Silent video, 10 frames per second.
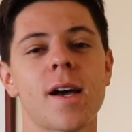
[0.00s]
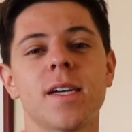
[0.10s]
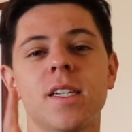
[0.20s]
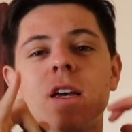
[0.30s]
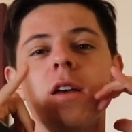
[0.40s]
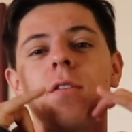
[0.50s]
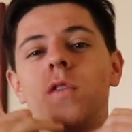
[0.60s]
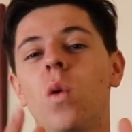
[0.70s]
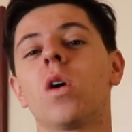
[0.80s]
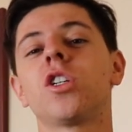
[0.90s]
Guys,
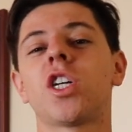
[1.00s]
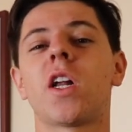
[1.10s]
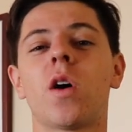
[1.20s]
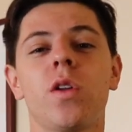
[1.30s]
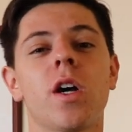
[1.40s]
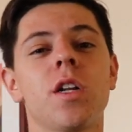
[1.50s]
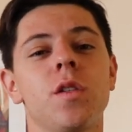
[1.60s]
if you want a shout out, you gotta